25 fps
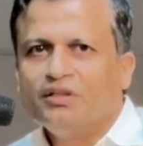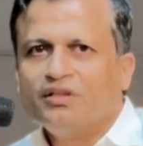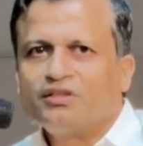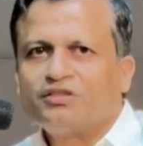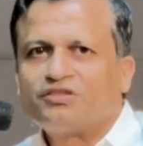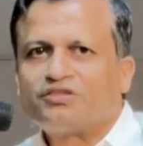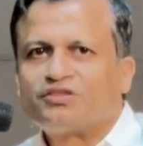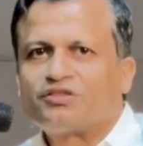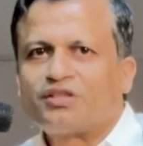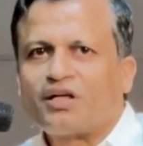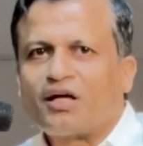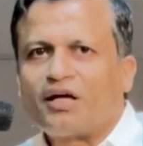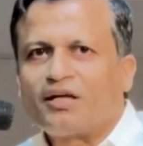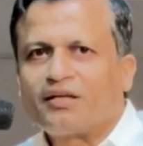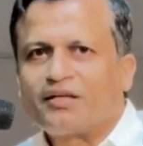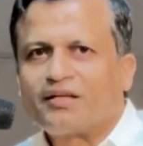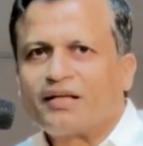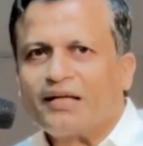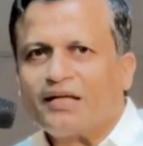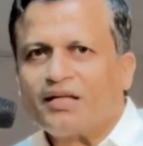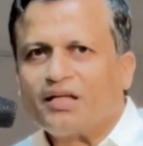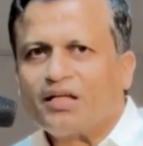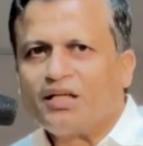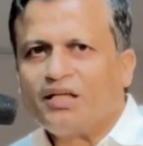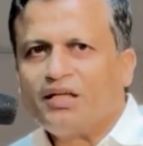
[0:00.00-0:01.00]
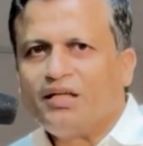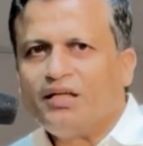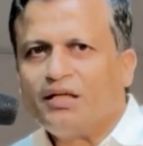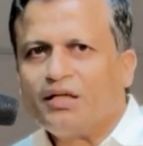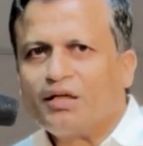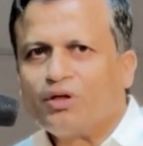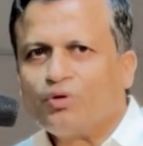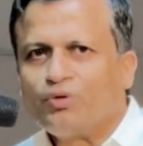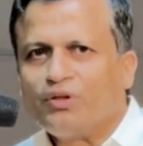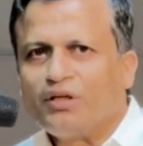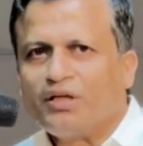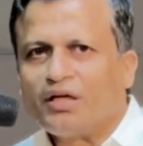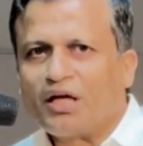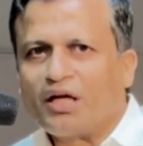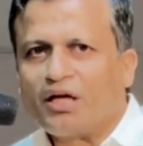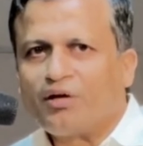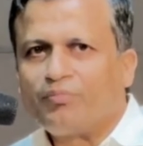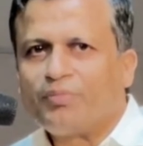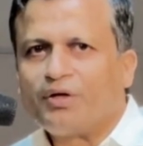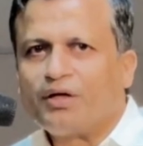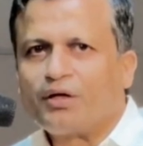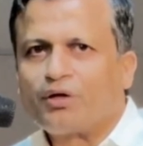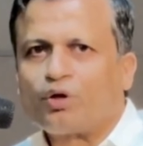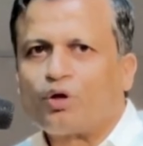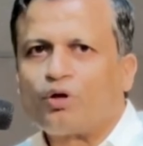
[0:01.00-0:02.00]
Start getting into the
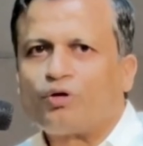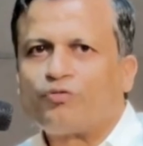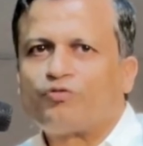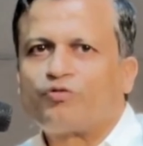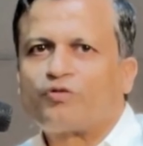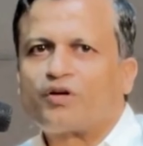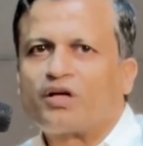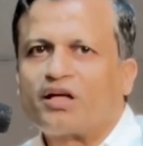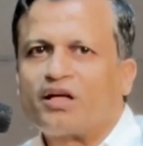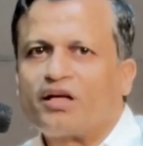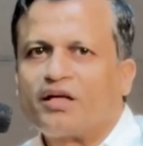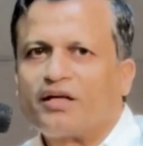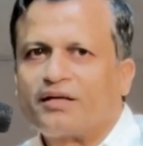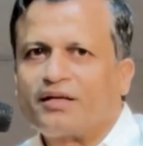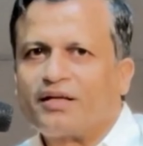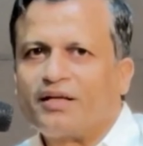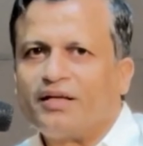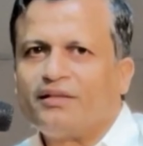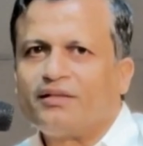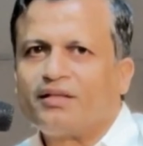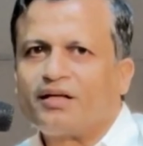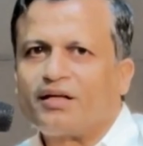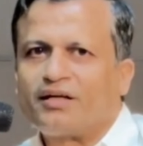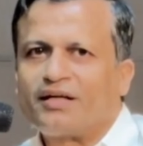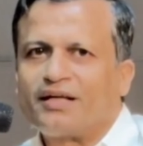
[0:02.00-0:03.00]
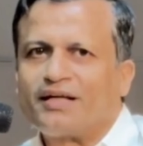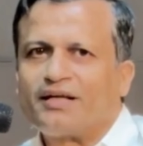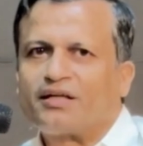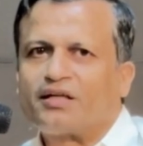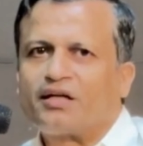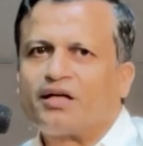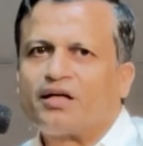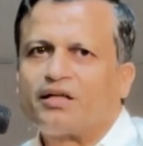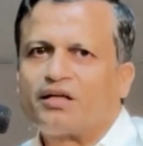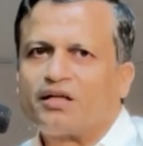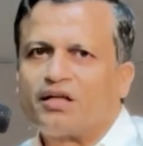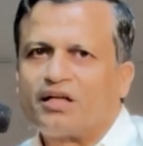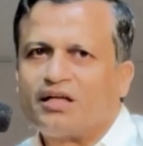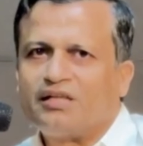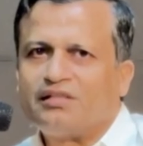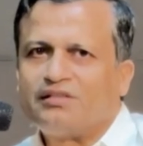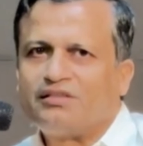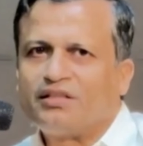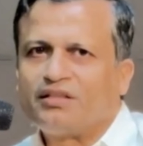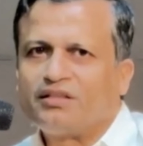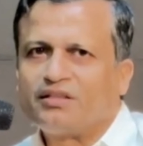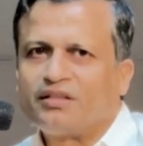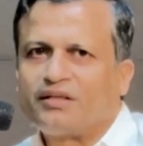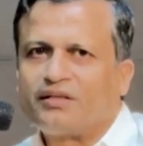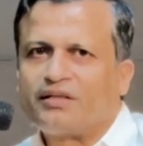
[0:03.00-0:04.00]
habit of collecting the data,
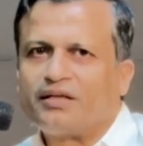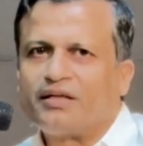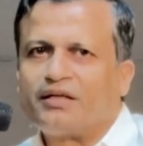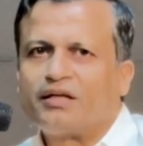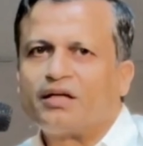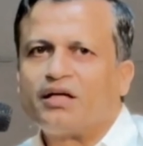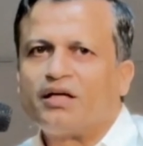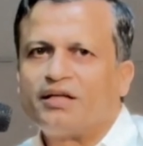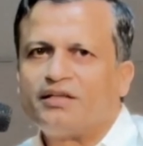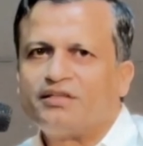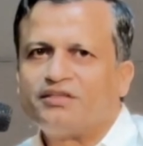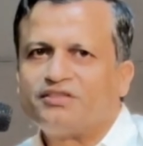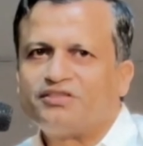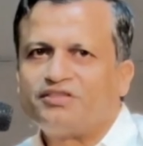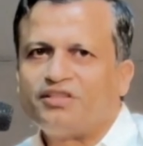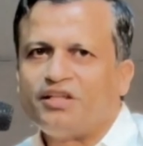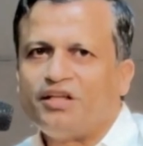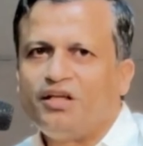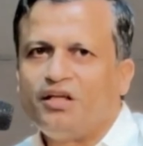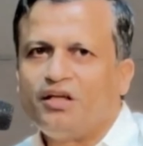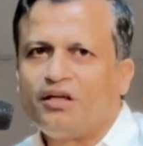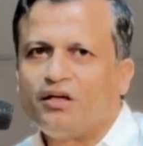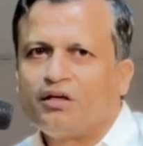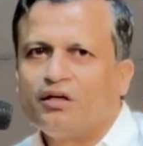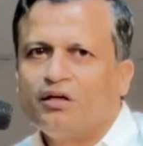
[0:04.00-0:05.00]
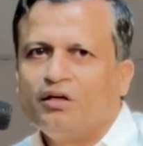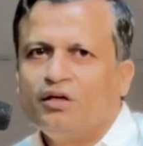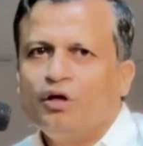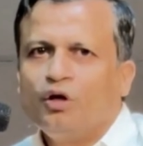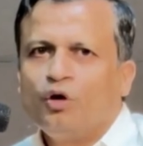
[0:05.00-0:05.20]
analyzing the data, and seeing